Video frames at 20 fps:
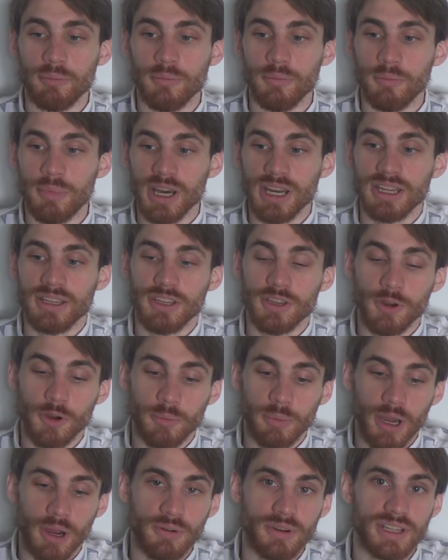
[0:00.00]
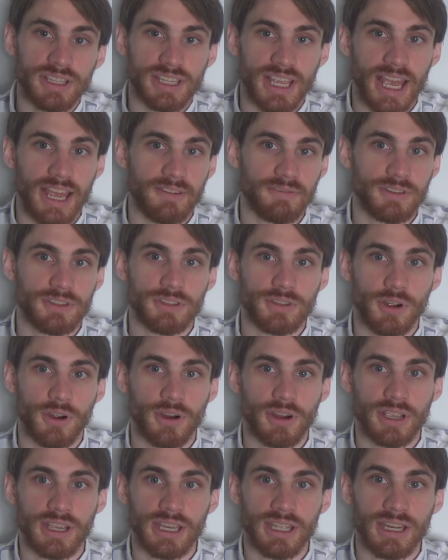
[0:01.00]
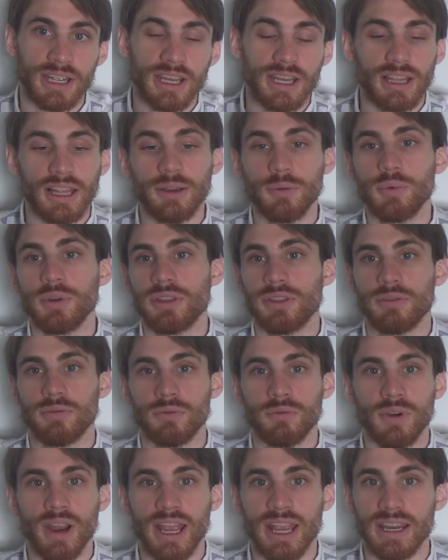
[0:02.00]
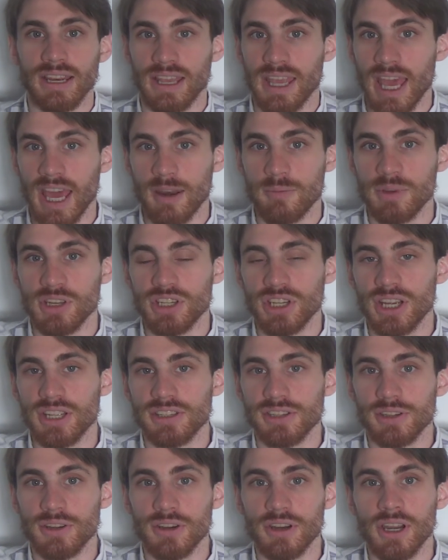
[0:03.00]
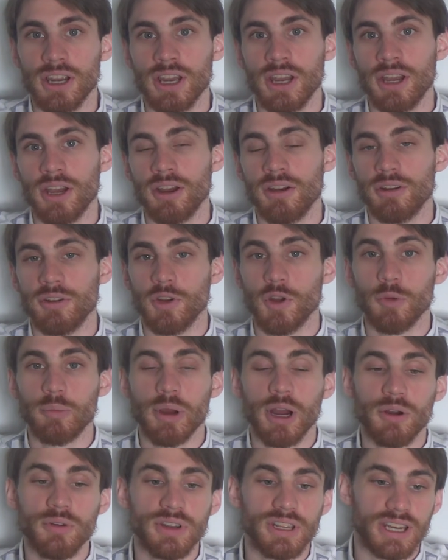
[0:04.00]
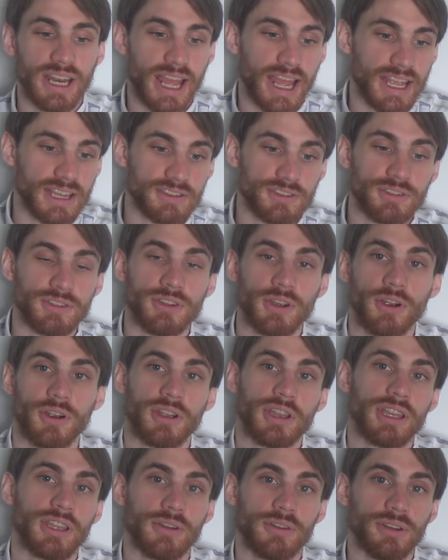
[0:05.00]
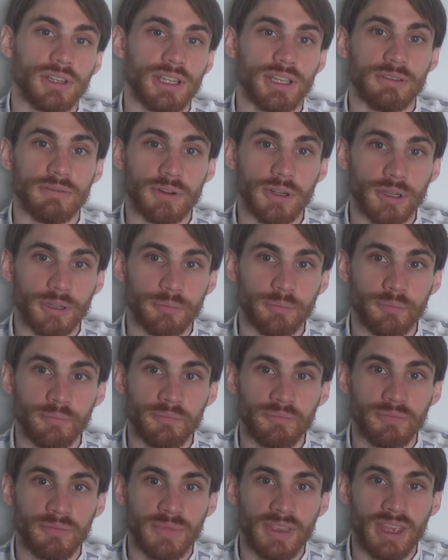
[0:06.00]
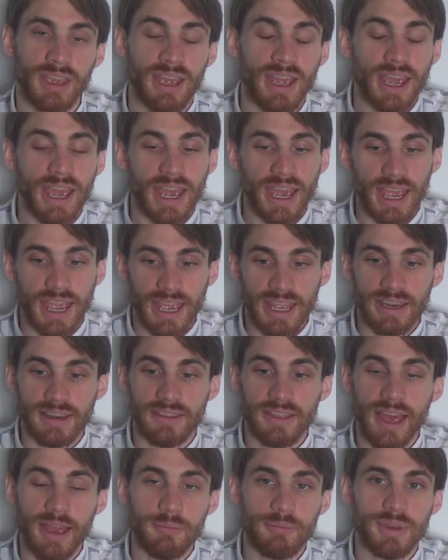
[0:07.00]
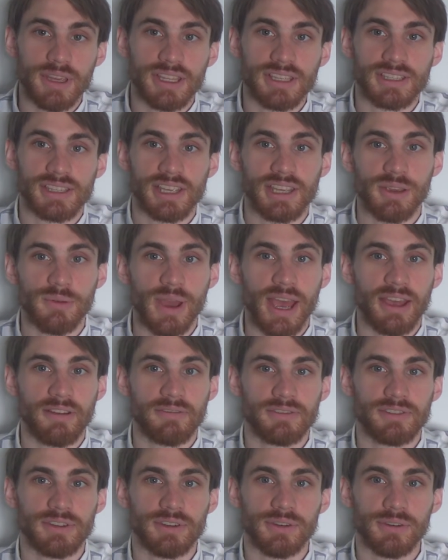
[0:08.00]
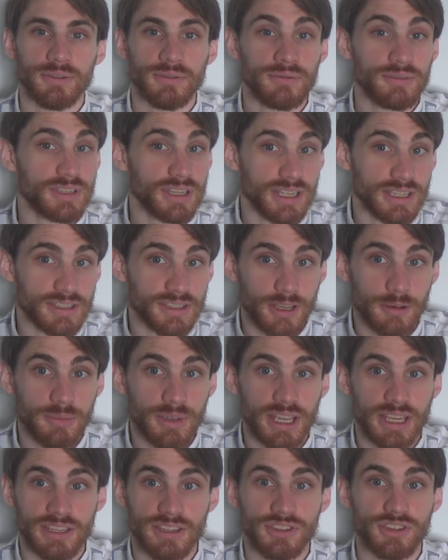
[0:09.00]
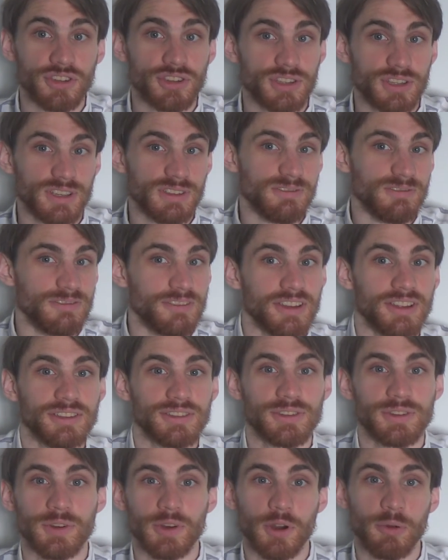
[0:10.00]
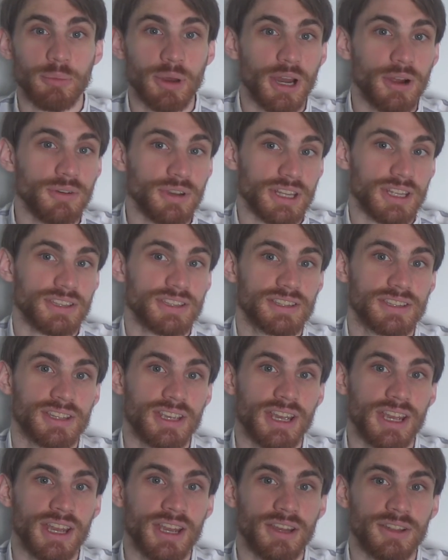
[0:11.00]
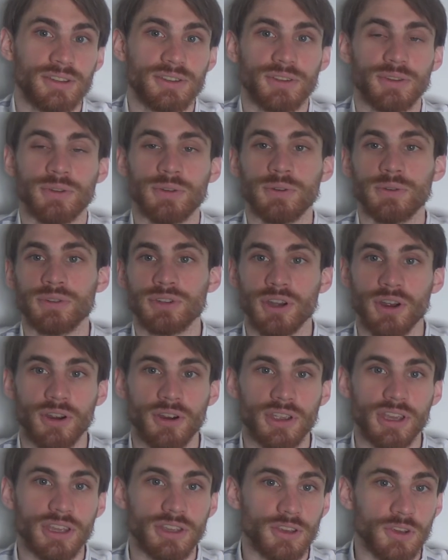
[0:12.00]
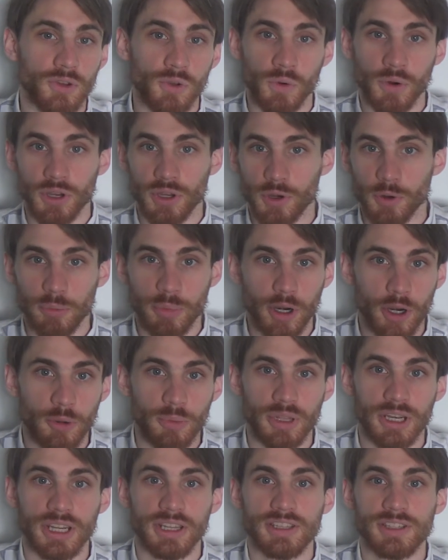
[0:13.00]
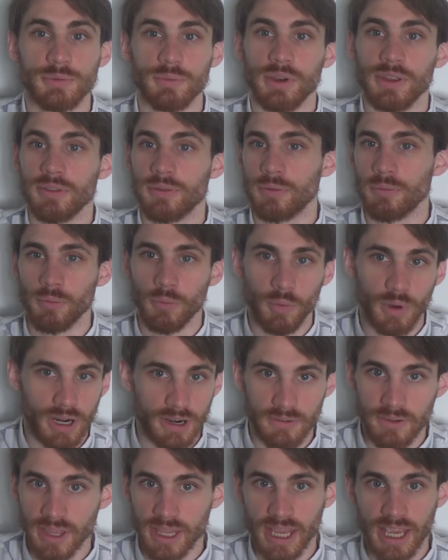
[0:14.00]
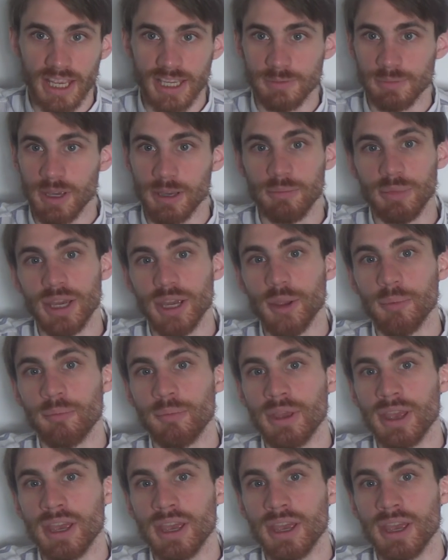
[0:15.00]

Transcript: but your opponents have to target, like with Rein Academy Chancellor, your opponent has to target your Leovold. And that means that you have to, in some cases, just convince your opponents to target you or your permanents with whatever the case may be.